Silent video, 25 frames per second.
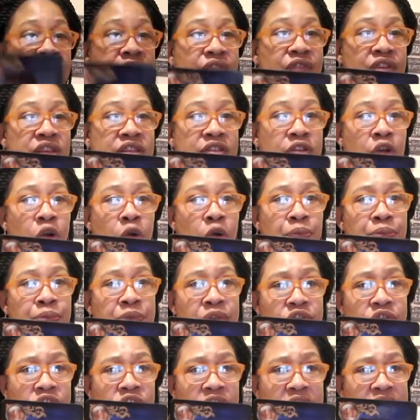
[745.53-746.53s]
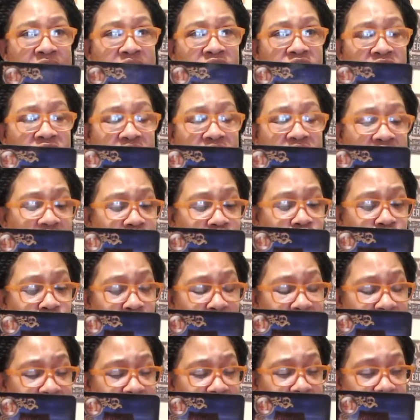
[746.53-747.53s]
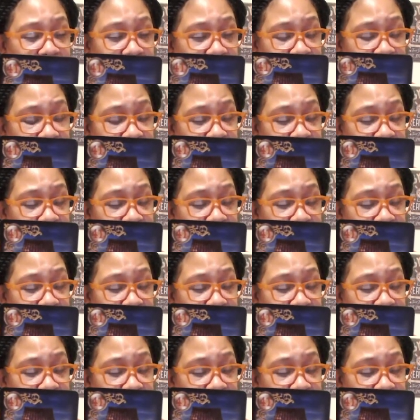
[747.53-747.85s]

it's hope to change the situation.